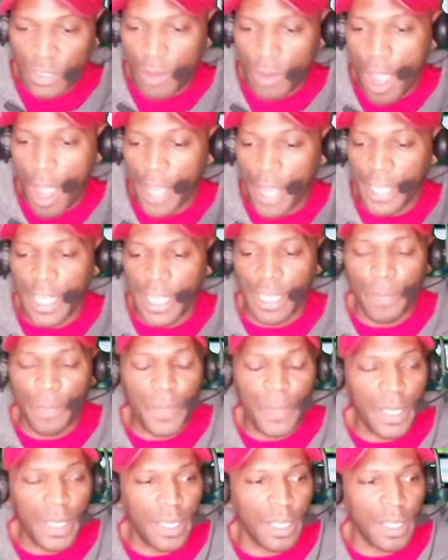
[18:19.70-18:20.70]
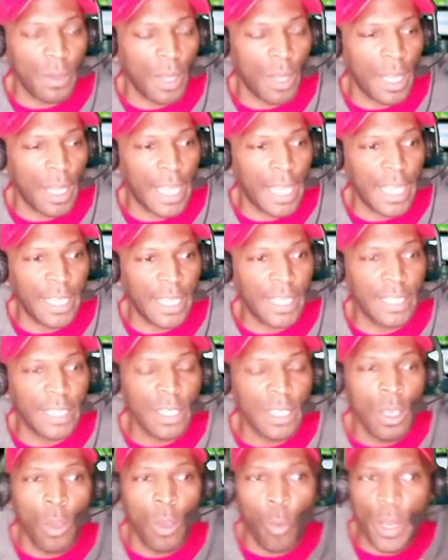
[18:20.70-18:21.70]
strong and independent,
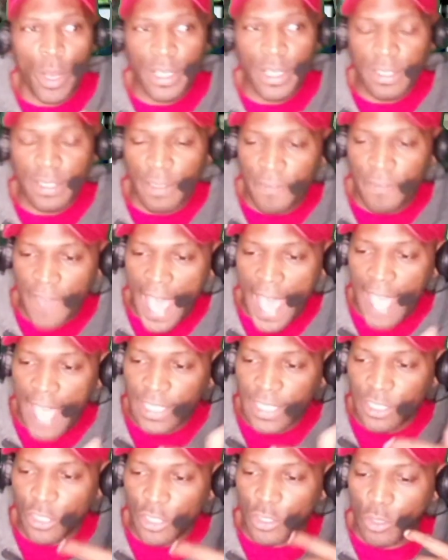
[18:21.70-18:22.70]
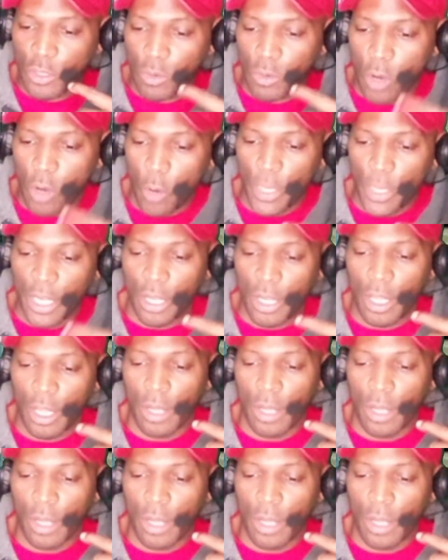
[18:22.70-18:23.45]
ladies. What is the fastest group